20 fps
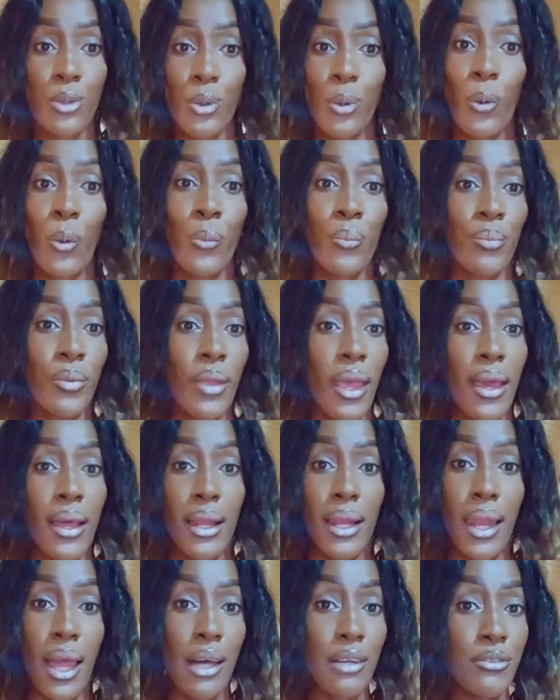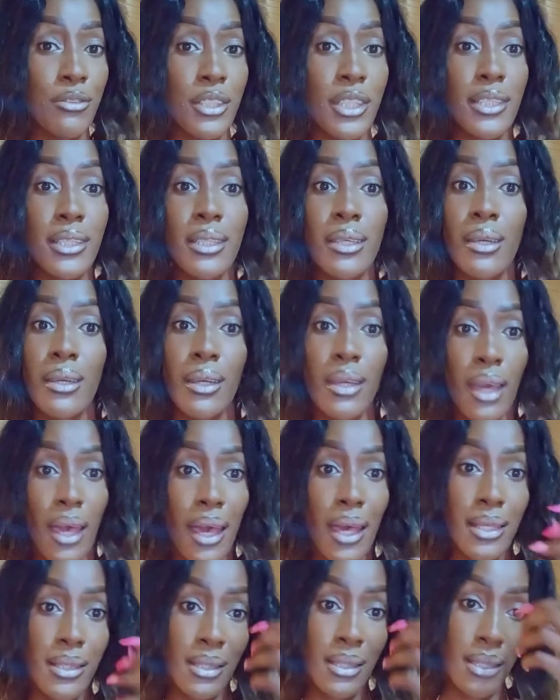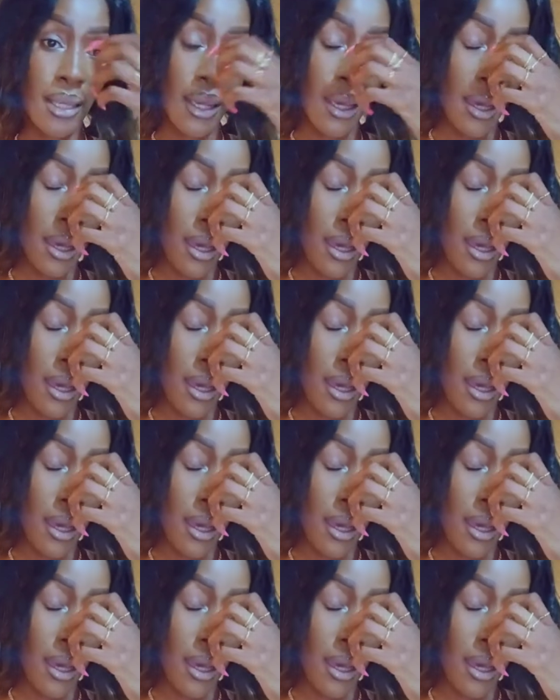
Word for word: So love it, guys.